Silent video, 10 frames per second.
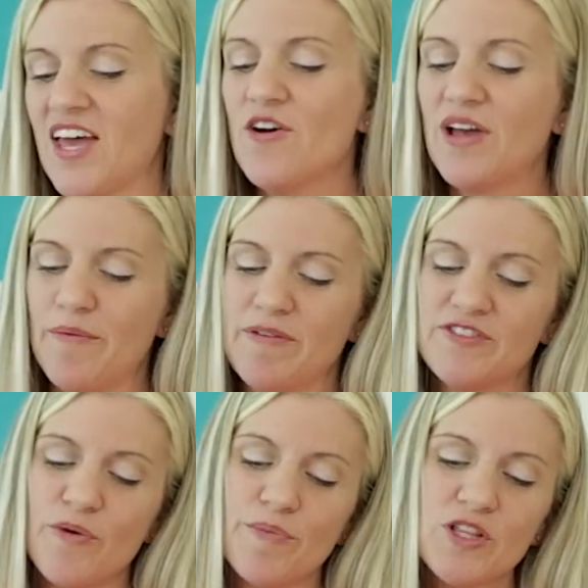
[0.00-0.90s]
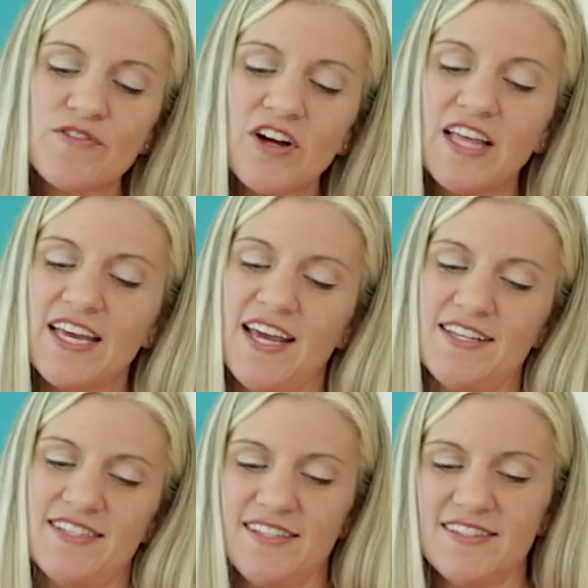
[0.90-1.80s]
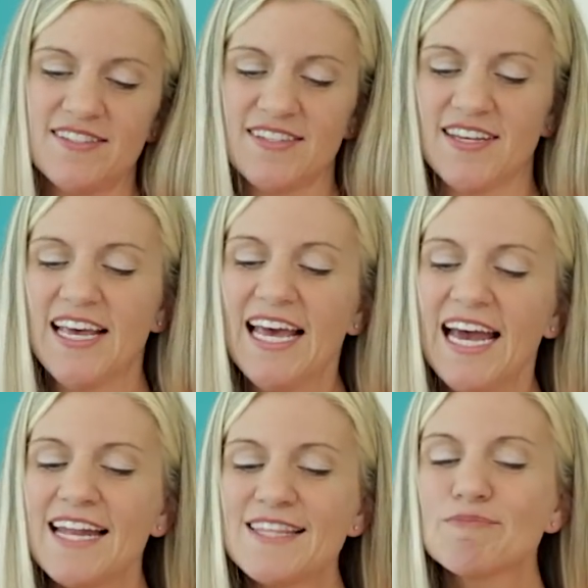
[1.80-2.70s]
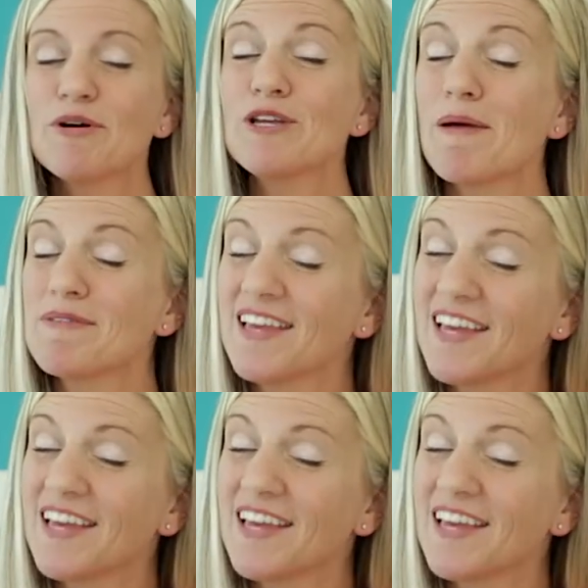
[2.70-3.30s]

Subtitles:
Okay, we've sewn both of our leg casings. And at this point you might be